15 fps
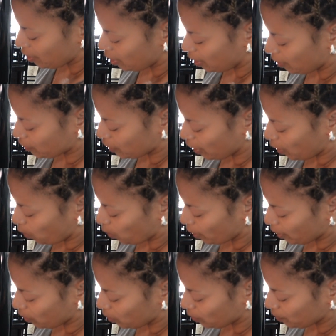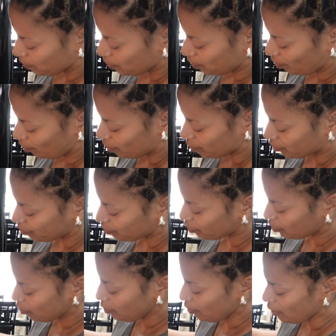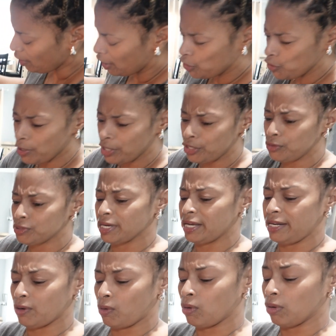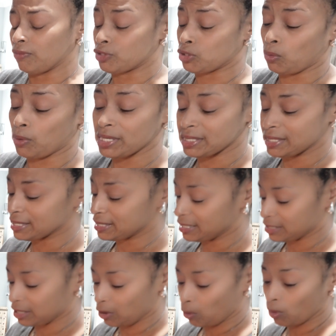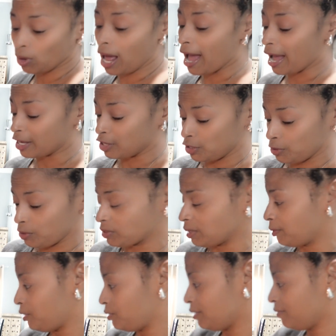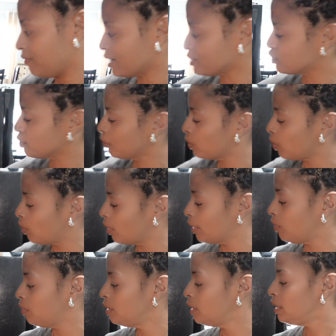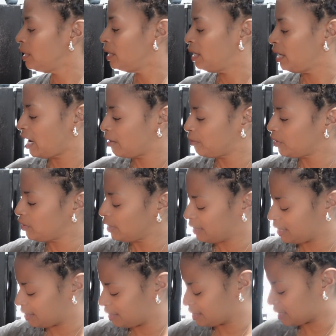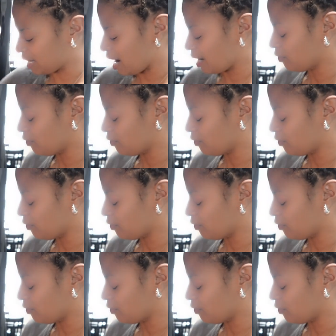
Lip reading: of the oil. And you can use any oil of choice. This is the oil I use. I'm using vegetable oil. And we're gonna get this kind